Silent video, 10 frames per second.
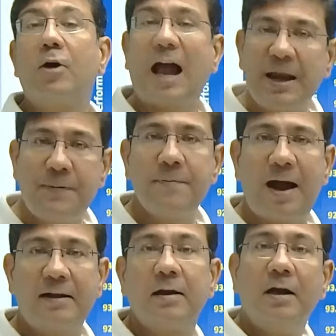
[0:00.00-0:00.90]
For IP
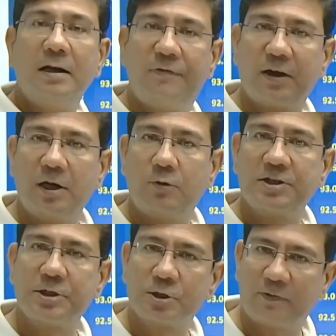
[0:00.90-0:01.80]
MAT, difficult
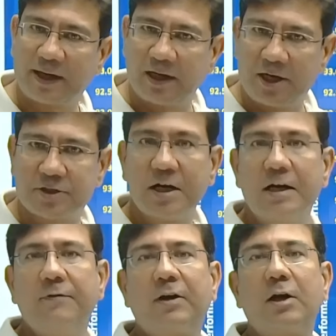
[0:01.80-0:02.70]
questions of English,
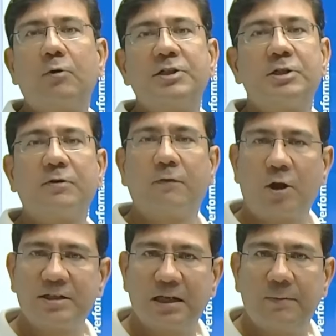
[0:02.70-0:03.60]
difficult questions of
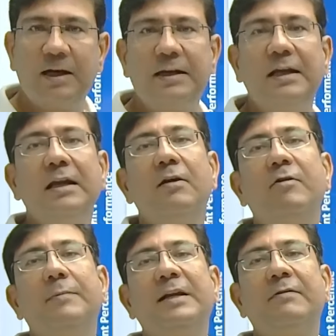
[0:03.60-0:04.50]
logical ability
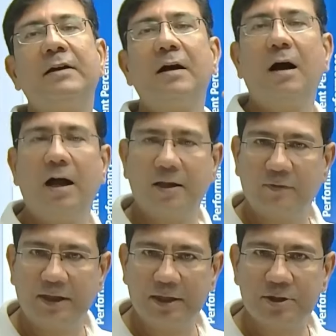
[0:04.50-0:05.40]
will be given a
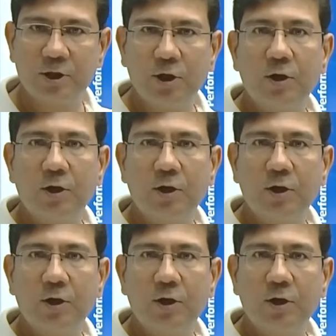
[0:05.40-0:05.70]
higher weightage.